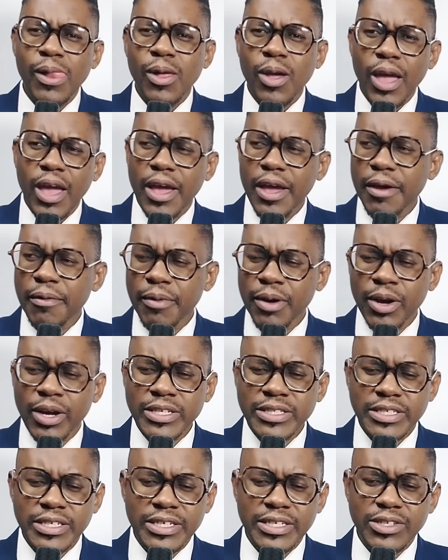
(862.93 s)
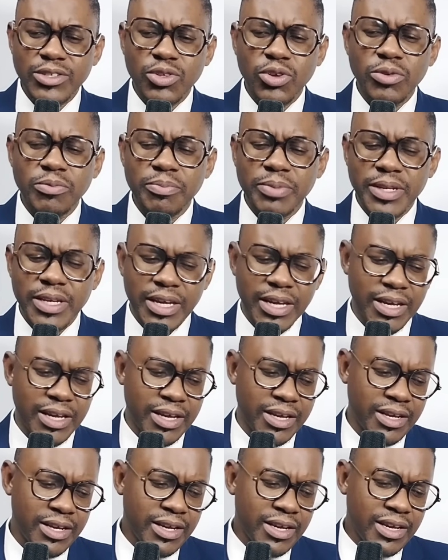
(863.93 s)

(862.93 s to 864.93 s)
Don't be a